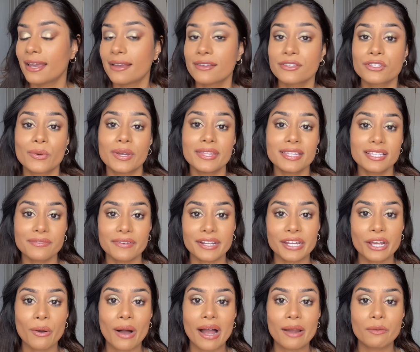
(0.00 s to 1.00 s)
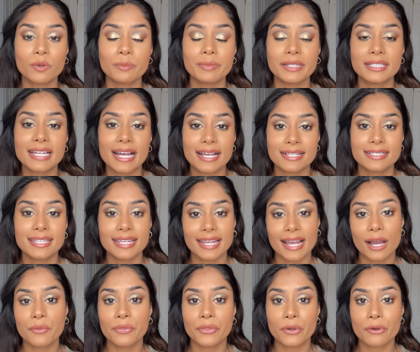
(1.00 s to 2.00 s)
So in this video, I will be testing
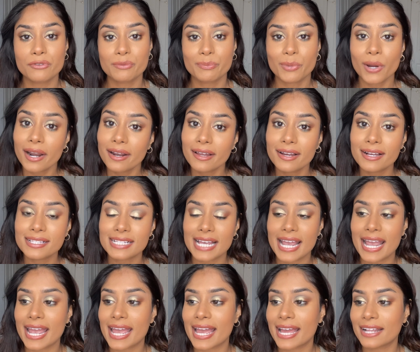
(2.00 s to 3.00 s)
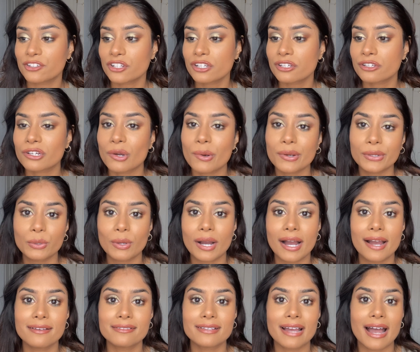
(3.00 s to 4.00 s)
out those products and just showing you
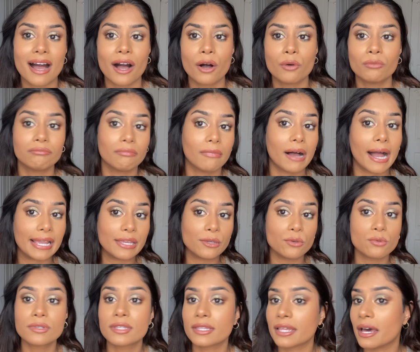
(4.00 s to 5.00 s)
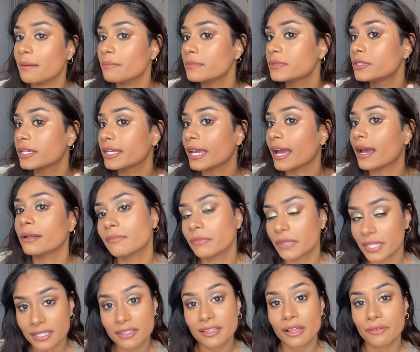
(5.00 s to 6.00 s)
guys how I use them to get
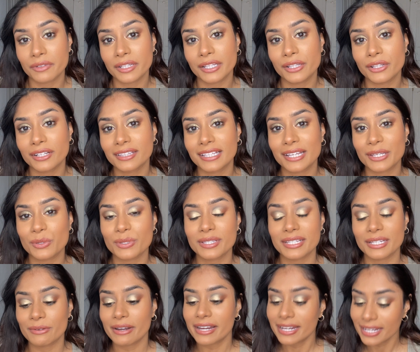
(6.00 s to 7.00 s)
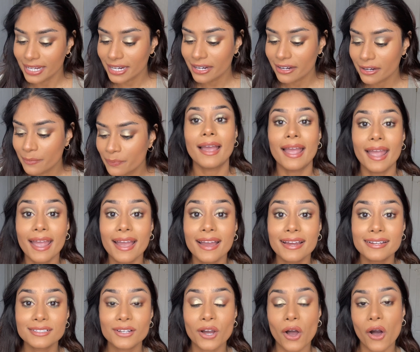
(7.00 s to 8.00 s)
this lovely look that you see right here.
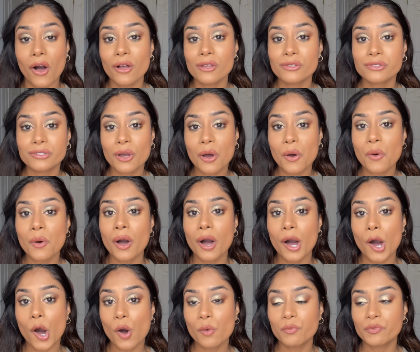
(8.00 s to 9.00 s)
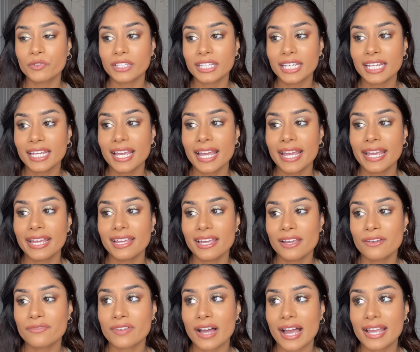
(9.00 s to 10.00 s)
And also, hopefully,
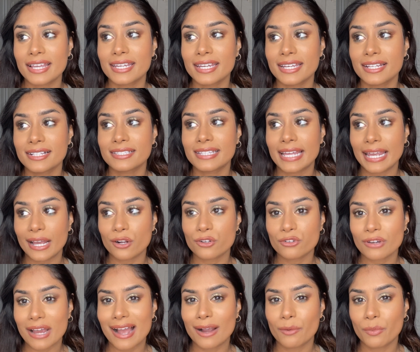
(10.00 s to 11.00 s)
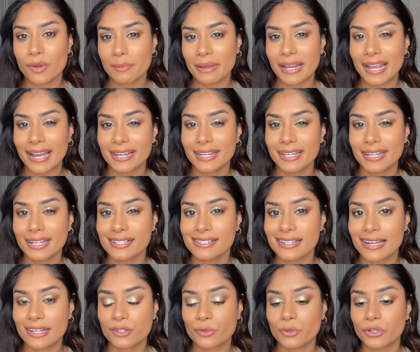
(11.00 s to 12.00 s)
if I can stay on track with my editing
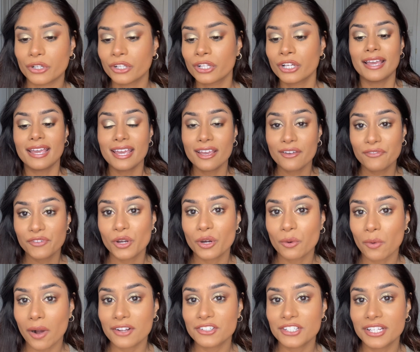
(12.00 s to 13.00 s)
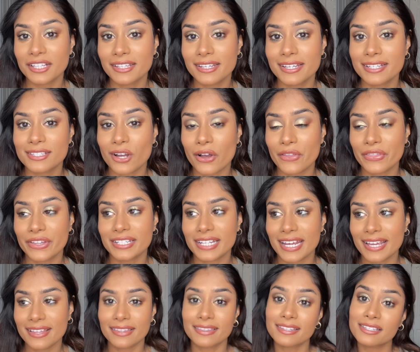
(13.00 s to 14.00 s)
schedule. If you're watching this on the
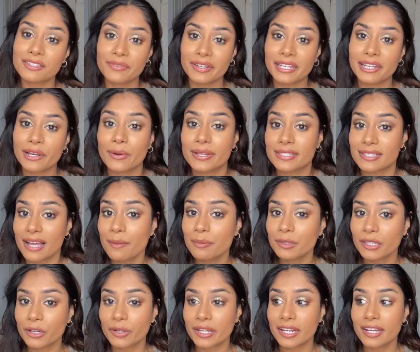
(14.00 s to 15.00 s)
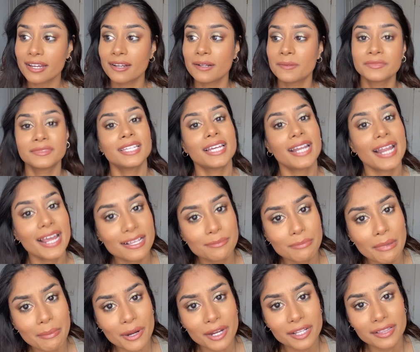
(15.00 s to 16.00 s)
day that this video is uploaded, today's
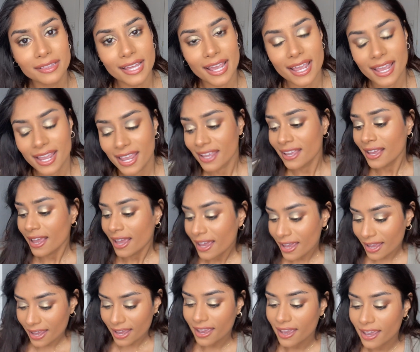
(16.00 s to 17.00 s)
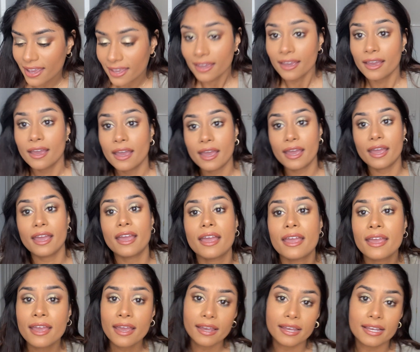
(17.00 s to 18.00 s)
my birthday. Hey,
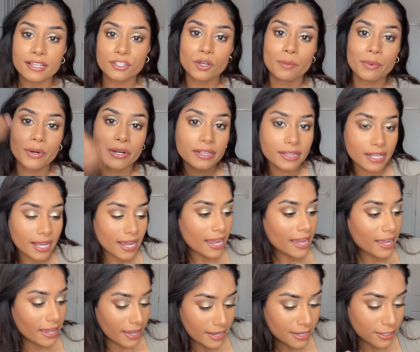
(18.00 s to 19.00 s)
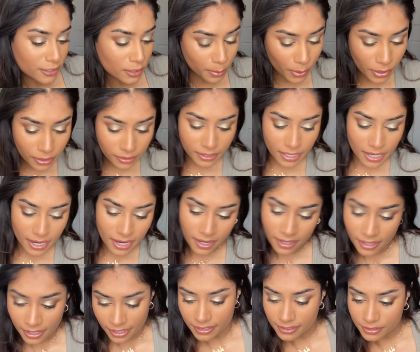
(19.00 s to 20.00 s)
it's your birthday, it's your birthday,
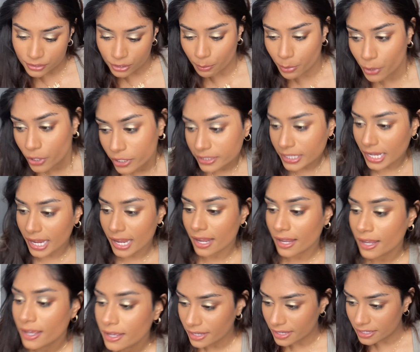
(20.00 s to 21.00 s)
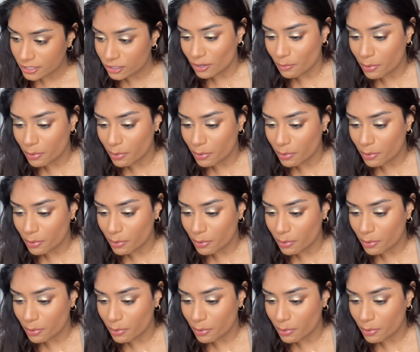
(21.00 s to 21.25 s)
it's your birthday, it's your